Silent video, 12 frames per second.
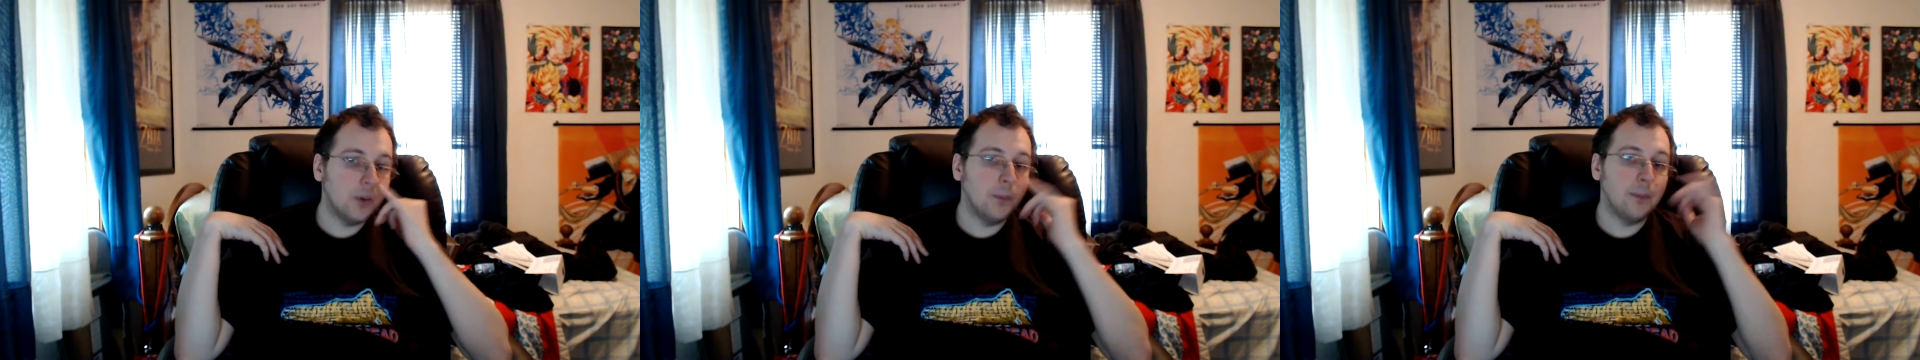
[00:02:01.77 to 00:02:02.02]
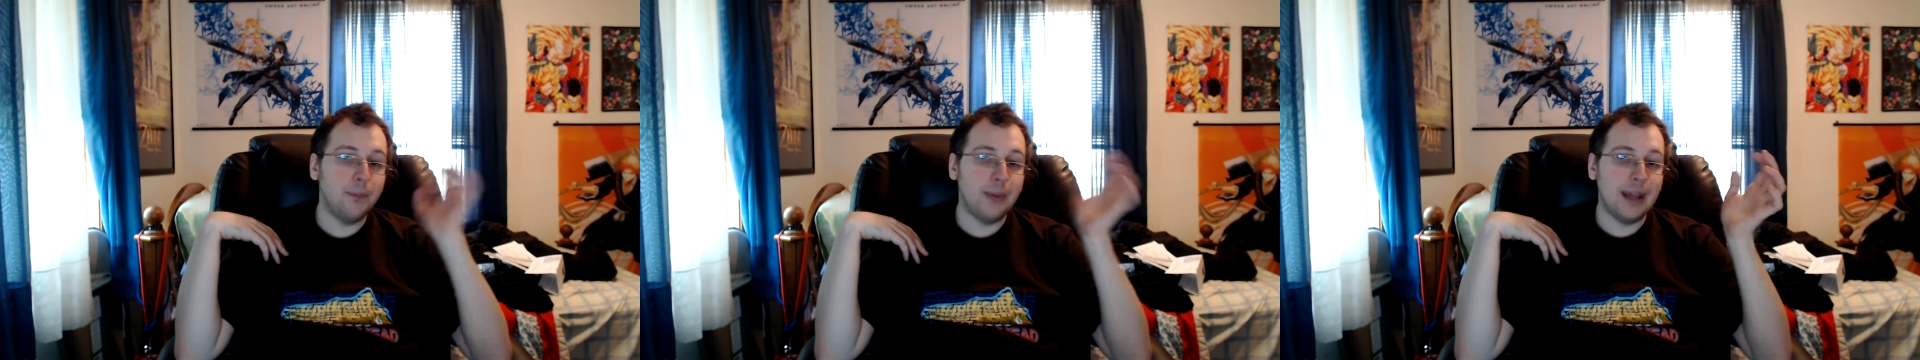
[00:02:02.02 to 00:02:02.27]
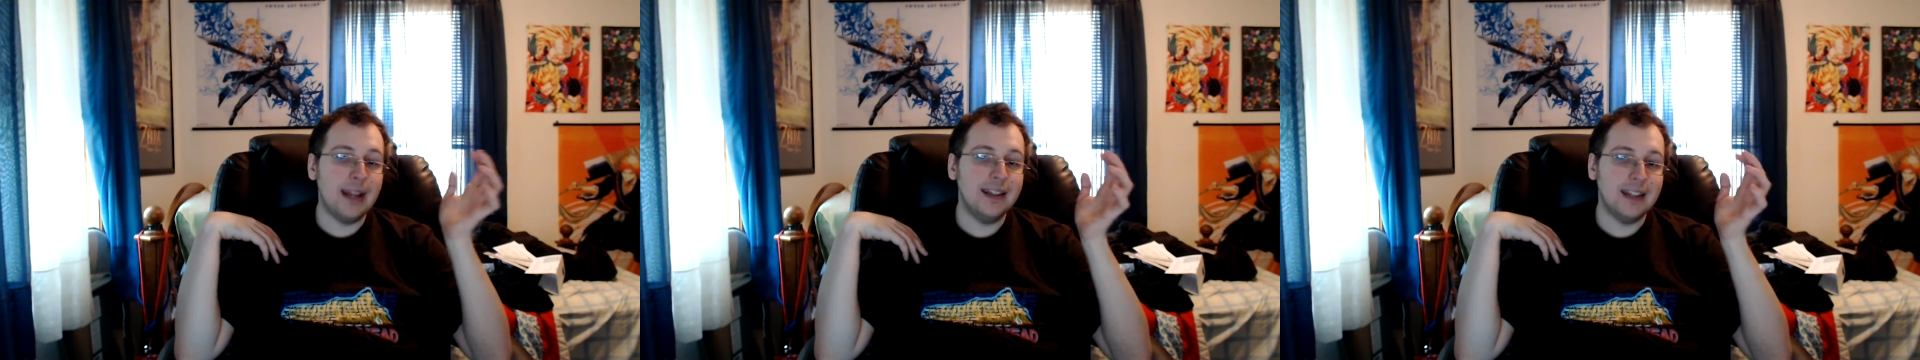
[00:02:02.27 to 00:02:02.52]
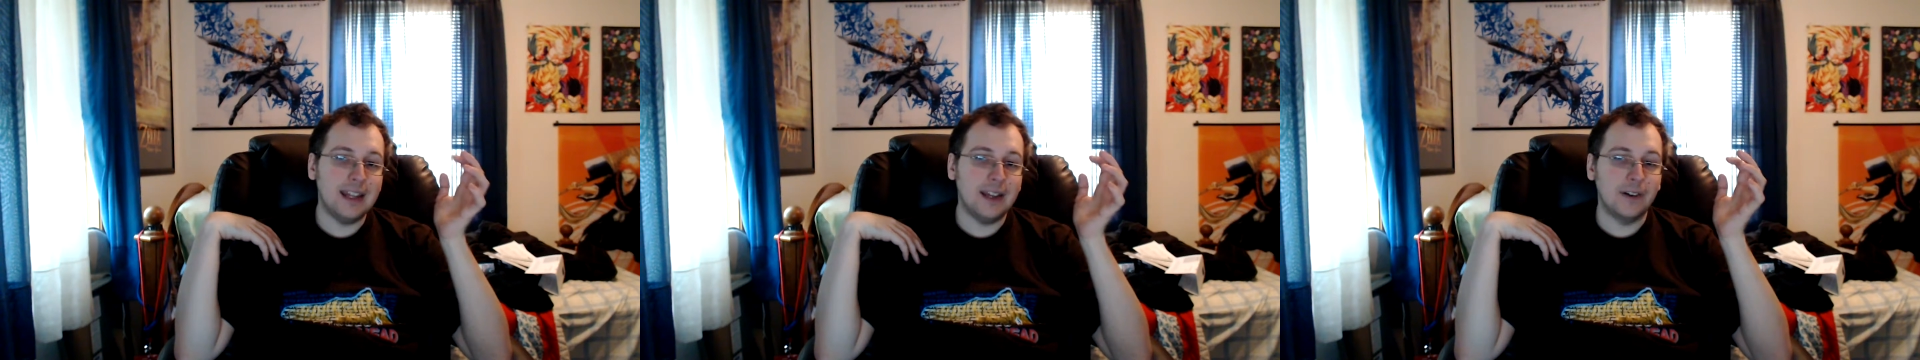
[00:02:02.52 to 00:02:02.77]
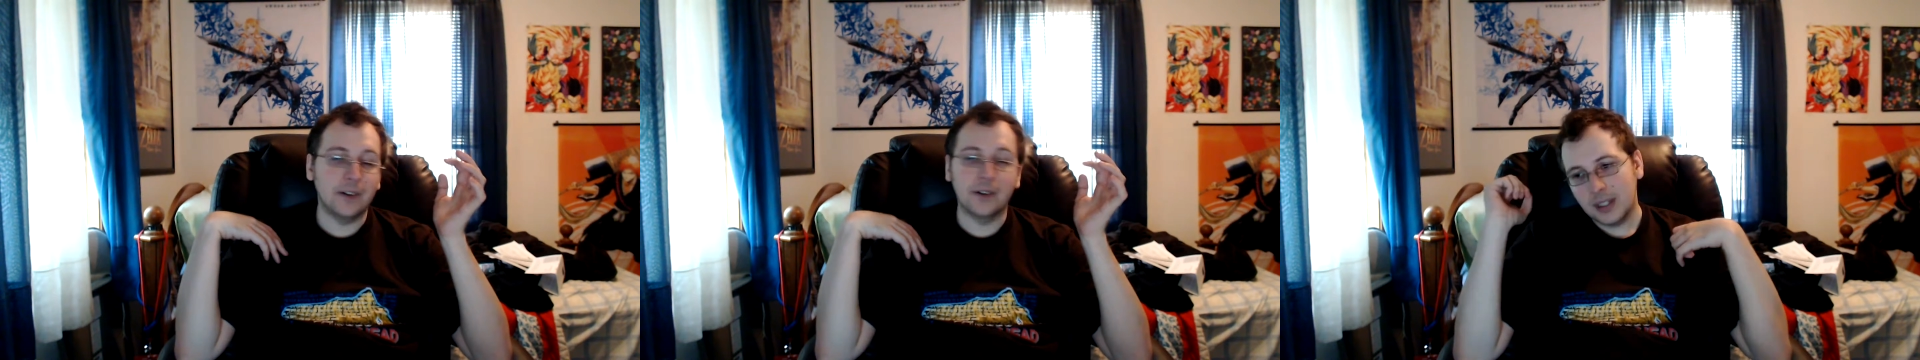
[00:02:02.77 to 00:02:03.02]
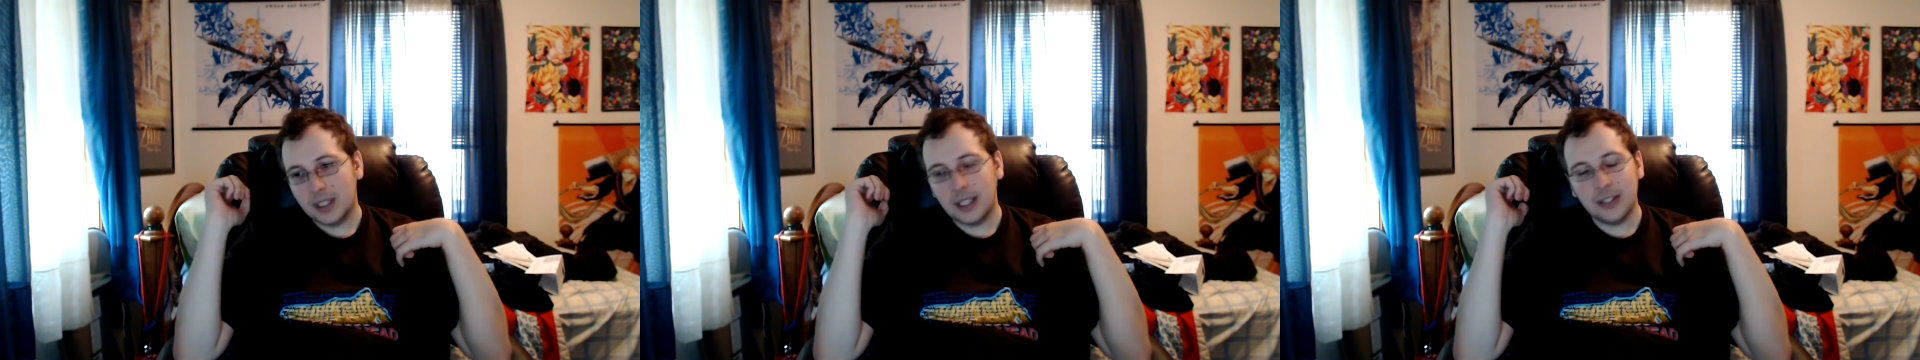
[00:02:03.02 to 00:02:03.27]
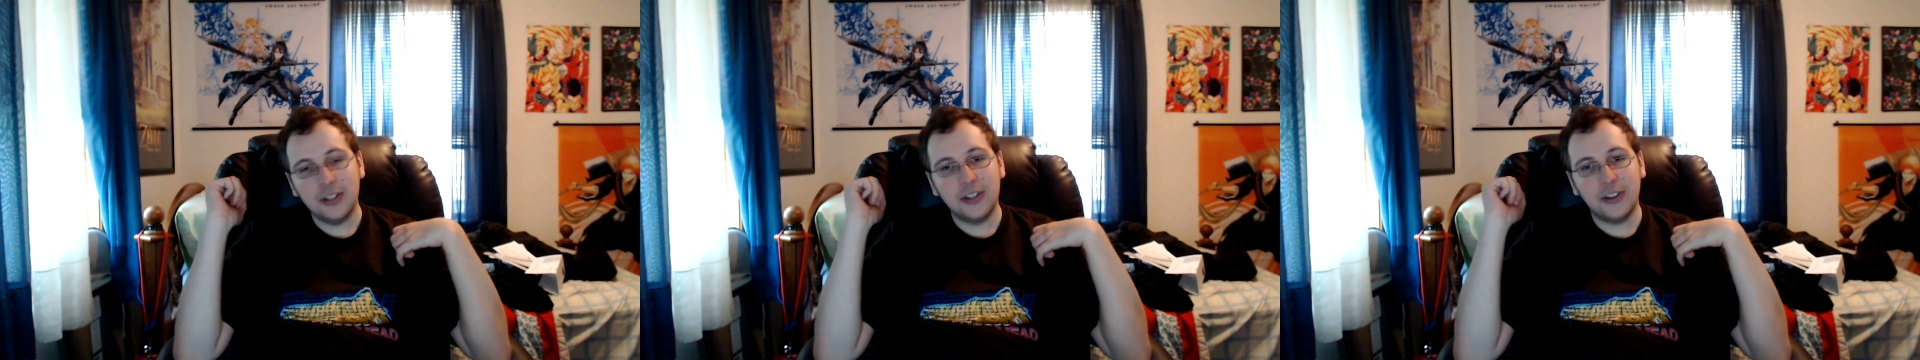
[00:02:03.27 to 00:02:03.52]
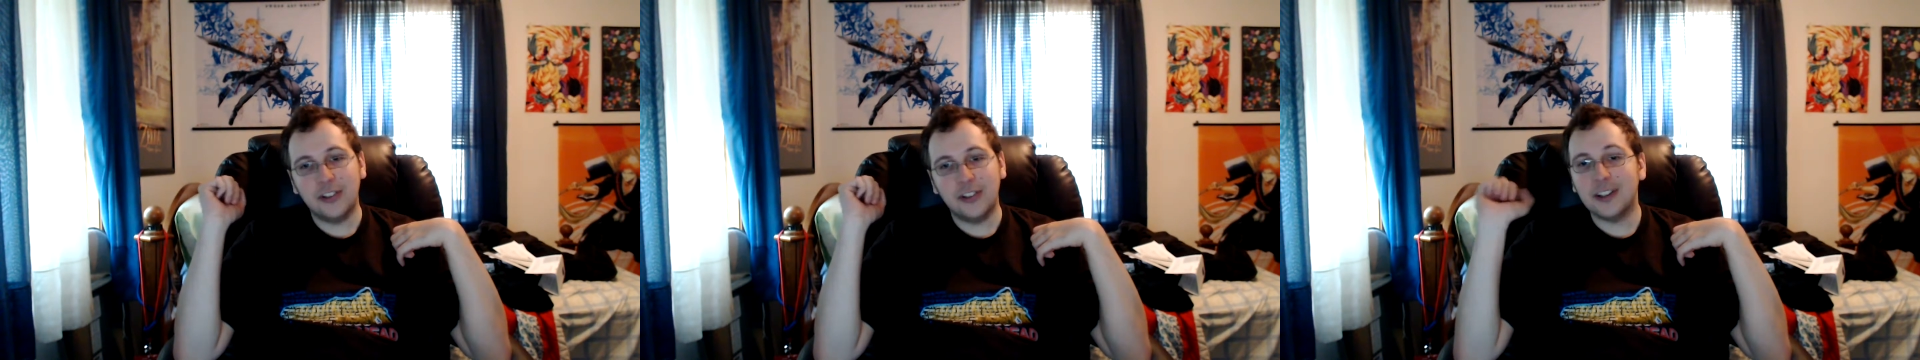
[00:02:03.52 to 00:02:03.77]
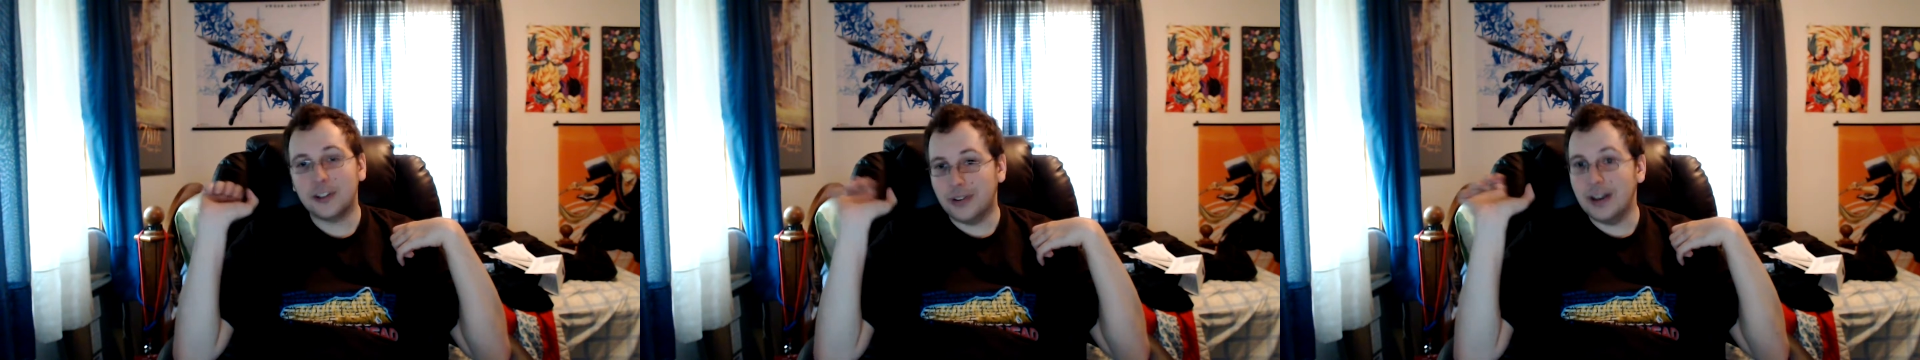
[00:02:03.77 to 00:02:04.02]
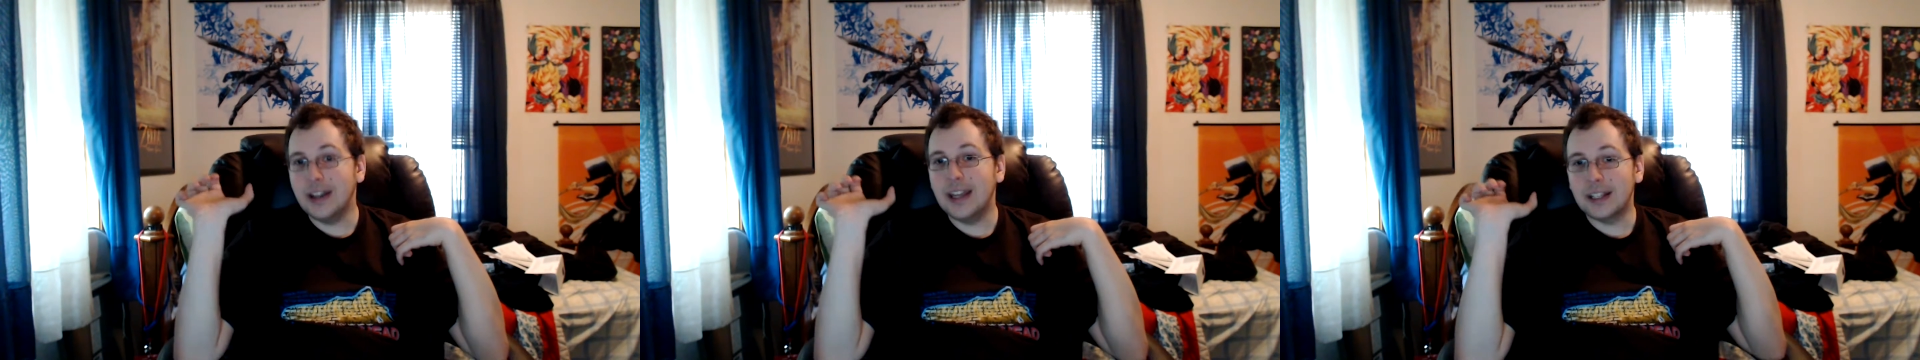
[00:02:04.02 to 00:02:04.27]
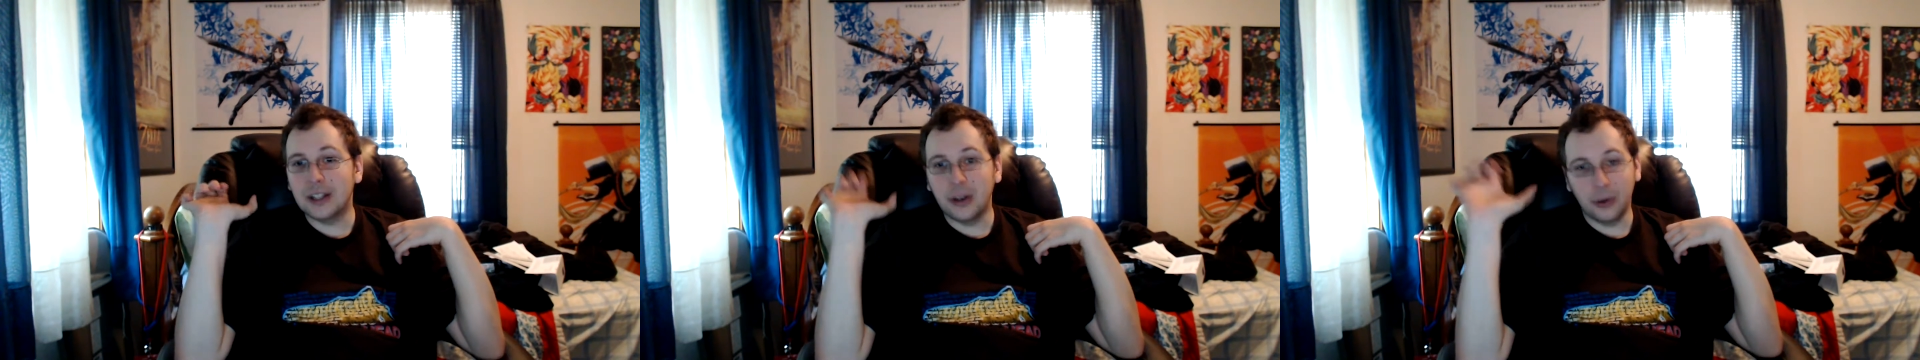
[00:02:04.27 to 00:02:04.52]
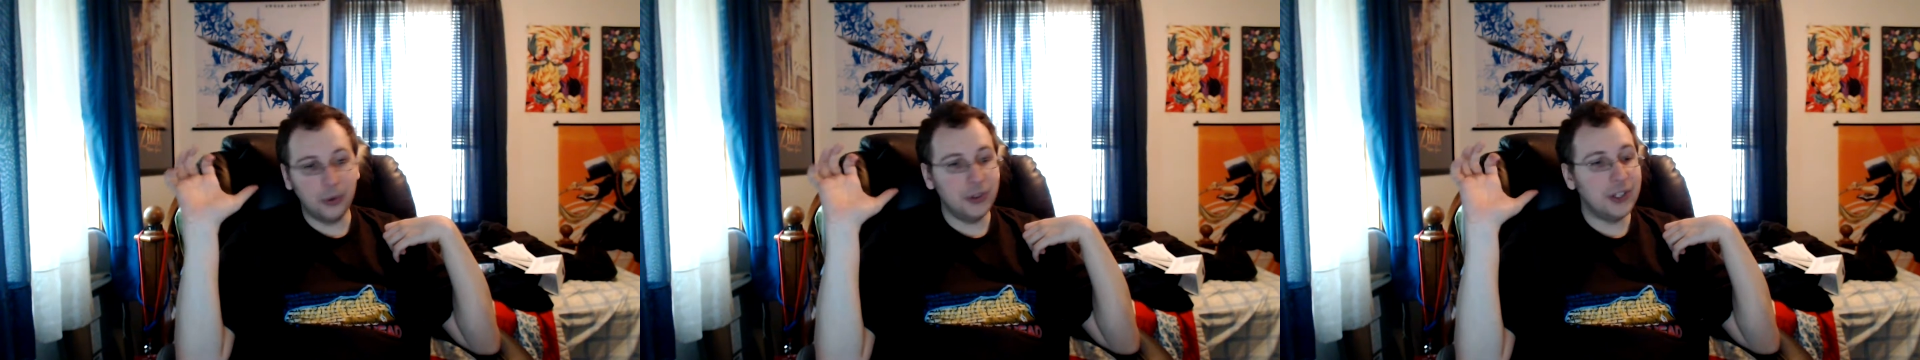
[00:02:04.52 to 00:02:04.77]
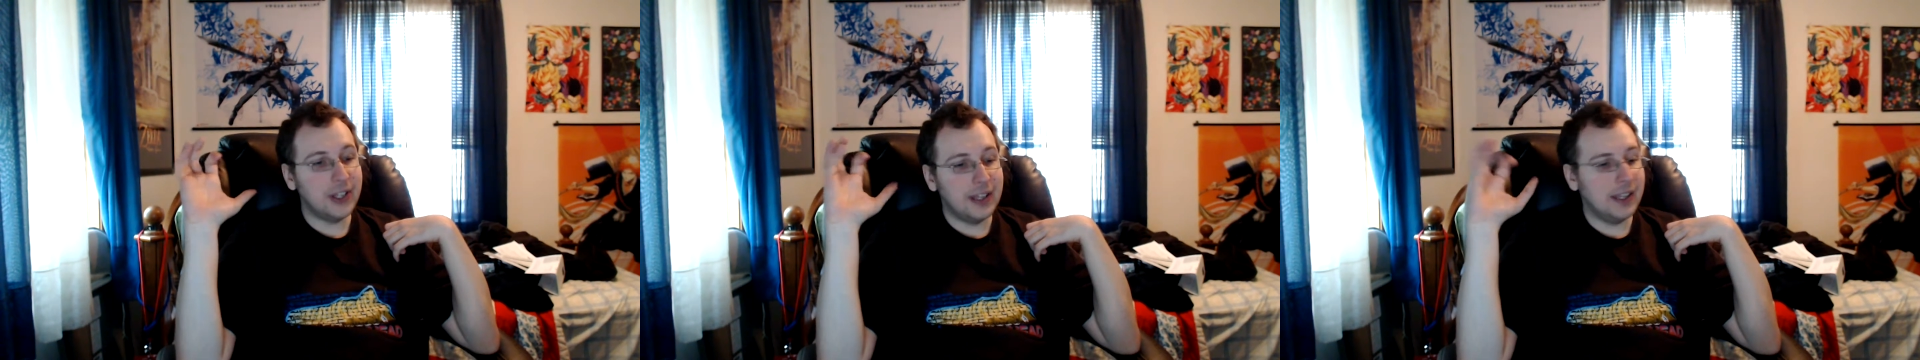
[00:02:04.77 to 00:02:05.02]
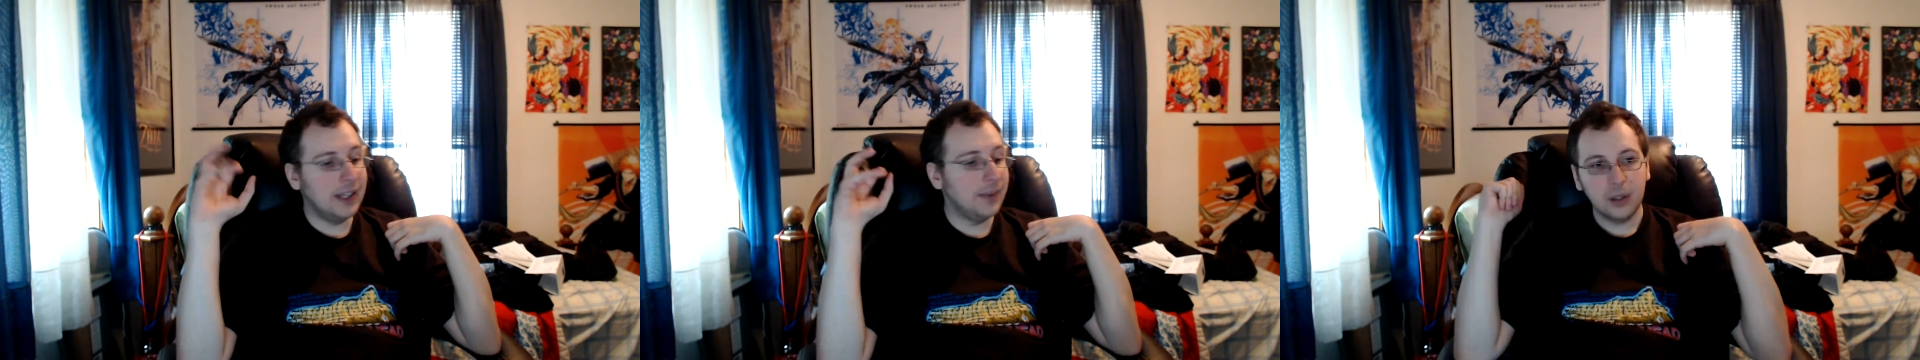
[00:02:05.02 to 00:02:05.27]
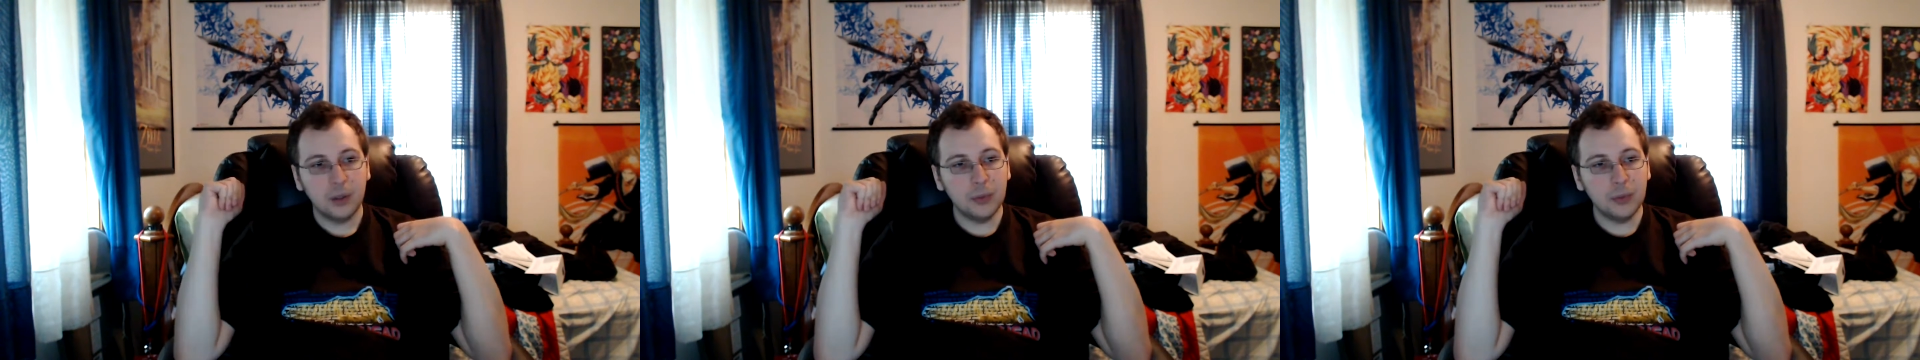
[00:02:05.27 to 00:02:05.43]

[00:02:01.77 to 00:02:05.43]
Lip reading: bed there, and she's just seen crying the whole time.